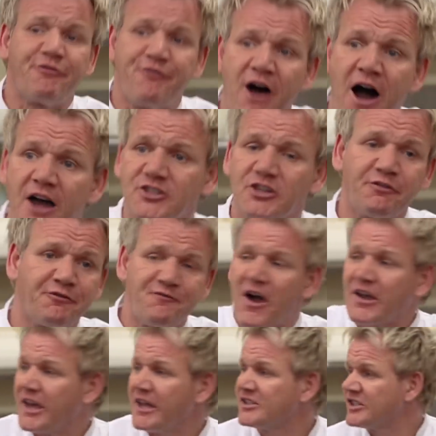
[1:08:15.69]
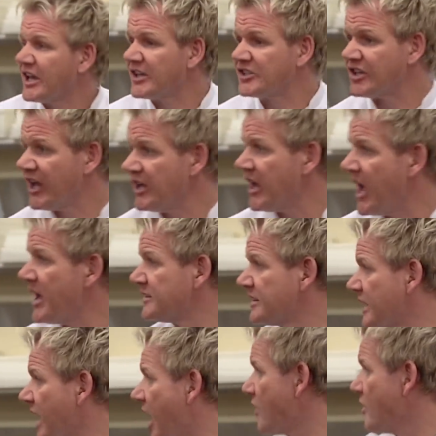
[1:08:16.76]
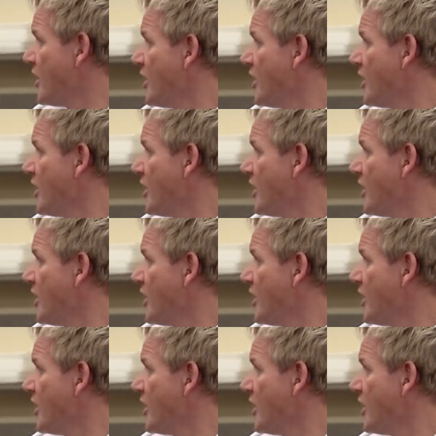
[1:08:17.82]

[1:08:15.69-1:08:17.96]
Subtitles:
fired, you fucking 16 years ago.